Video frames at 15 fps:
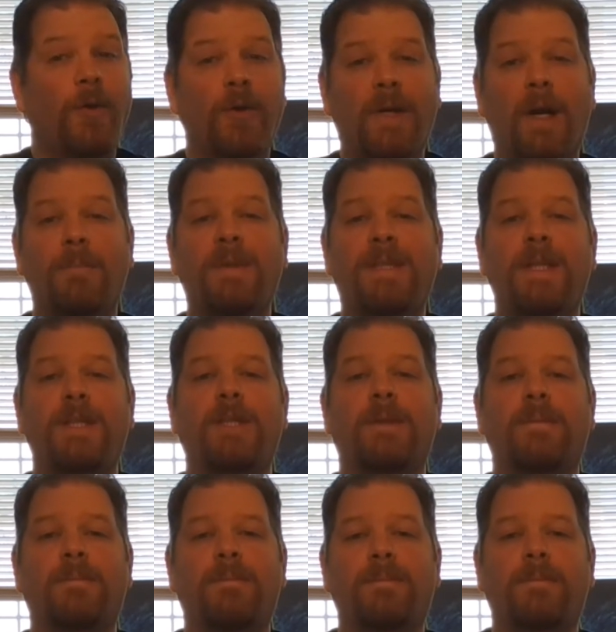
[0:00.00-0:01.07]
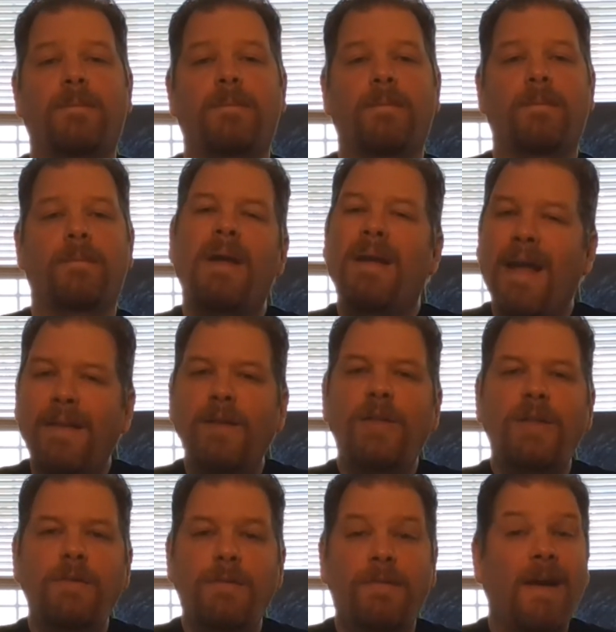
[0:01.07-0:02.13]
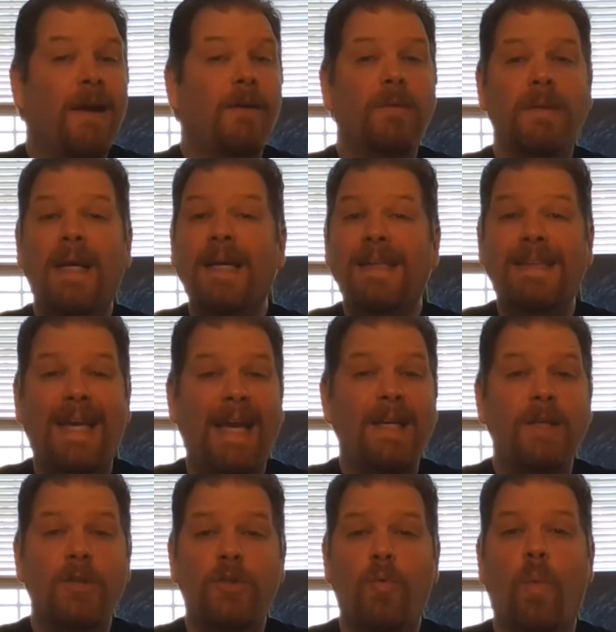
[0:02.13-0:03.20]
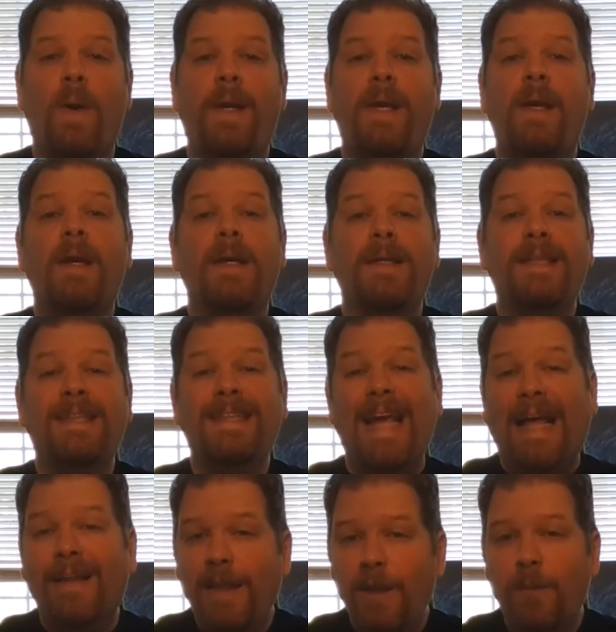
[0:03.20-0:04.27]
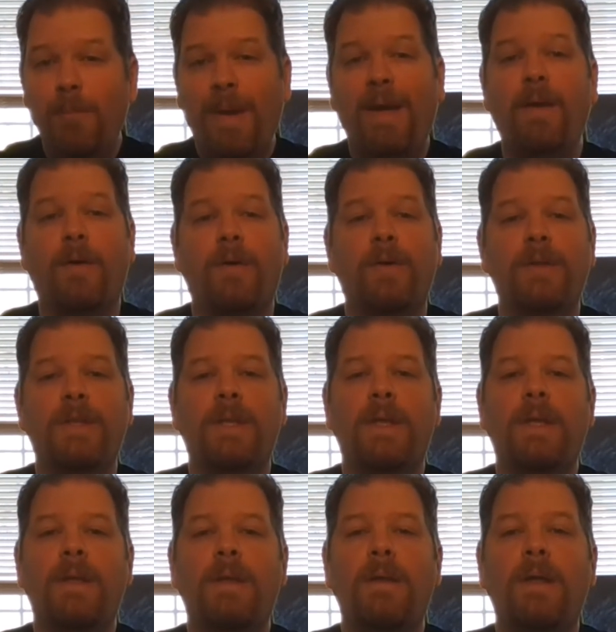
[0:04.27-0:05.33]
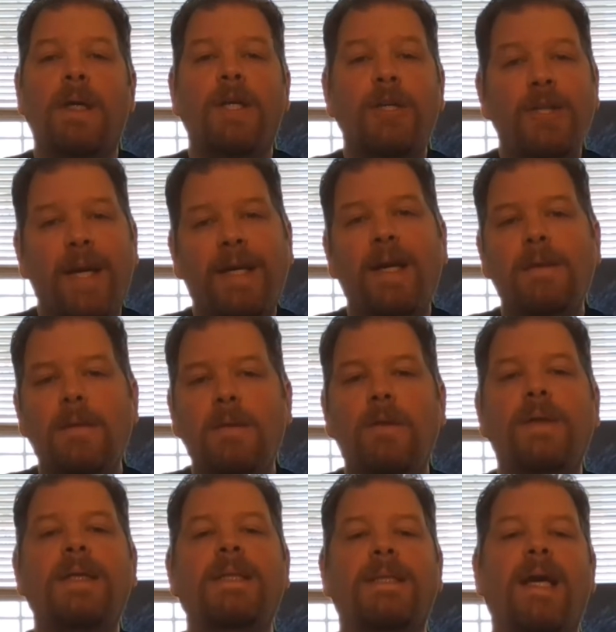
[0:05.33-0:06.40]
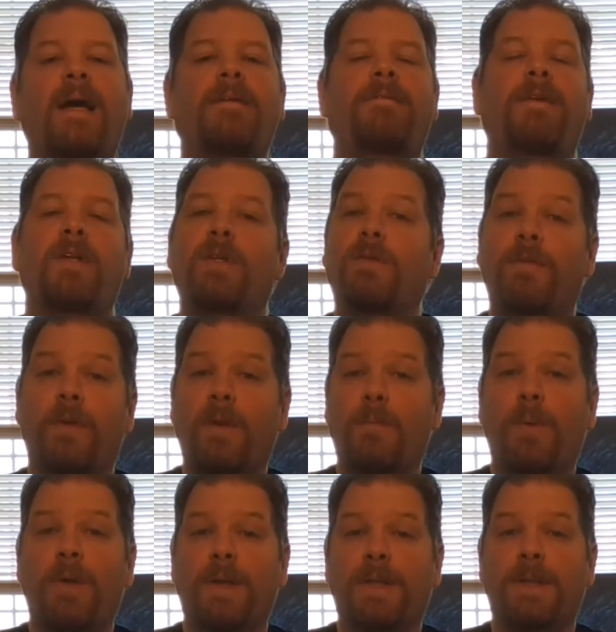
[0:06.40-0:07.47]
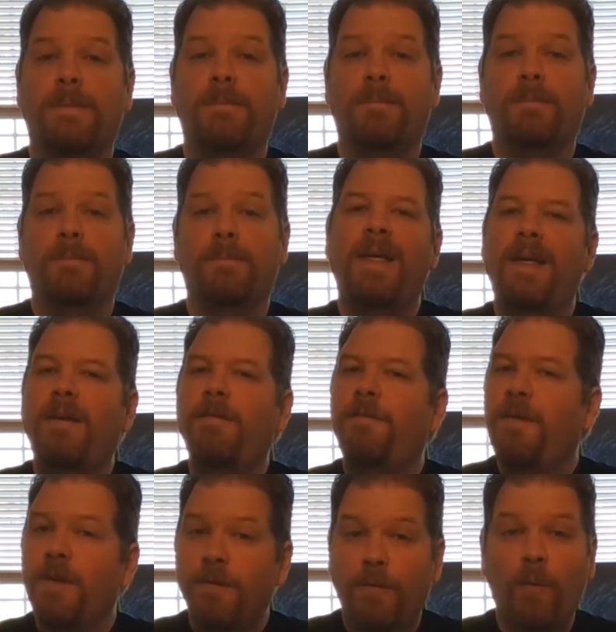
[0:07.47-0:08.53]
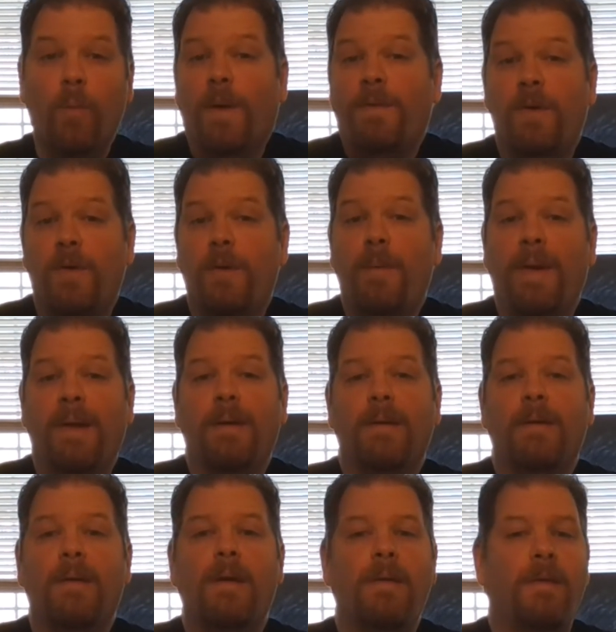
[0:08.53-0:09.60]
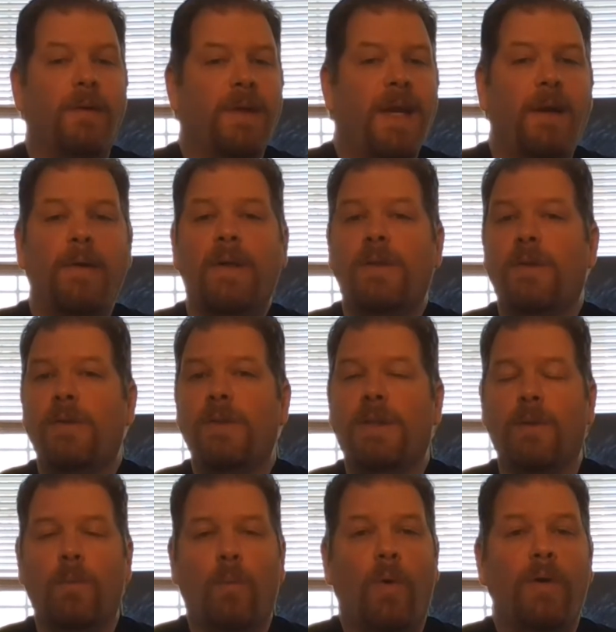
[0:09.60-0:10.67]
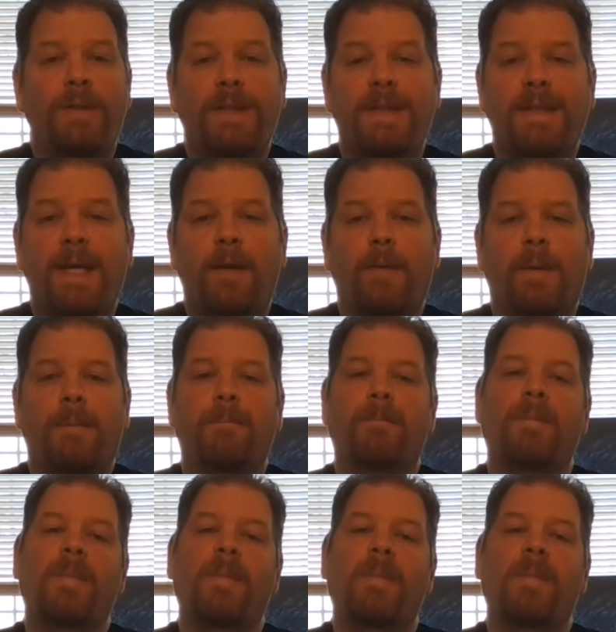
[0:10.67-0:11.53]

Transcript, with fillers: your competition. Now that you've found 10 to 20 selling competitors, check out the look inside feature for their books. Get a feel for what they're doing, their characters, their words, etc.